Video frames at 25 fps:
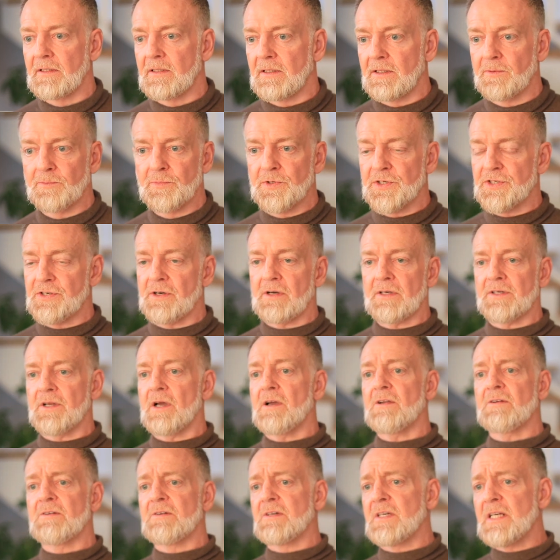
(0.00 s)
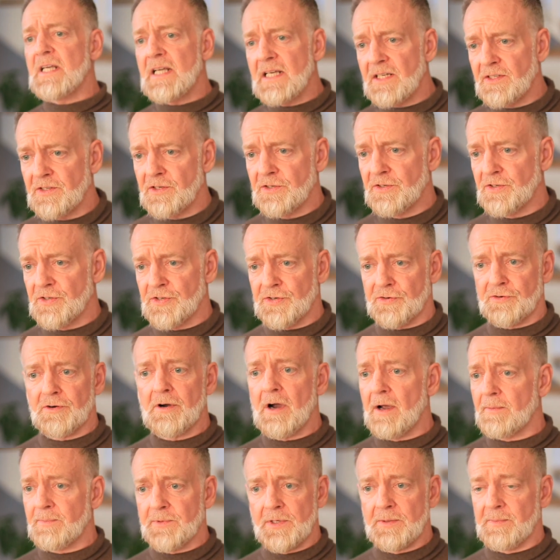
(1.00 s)
in which I don't need to
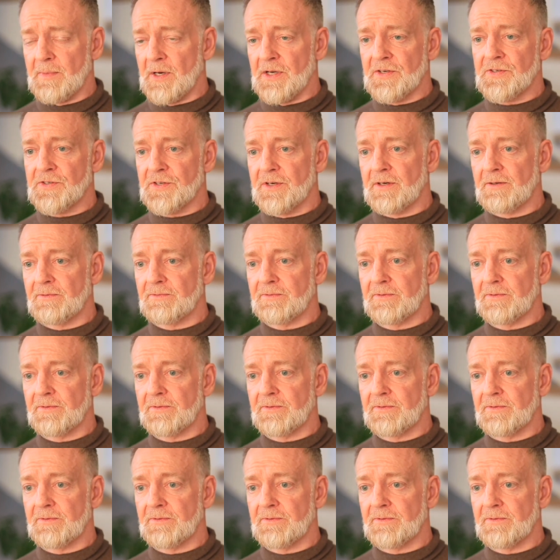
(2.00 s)
describe to myself.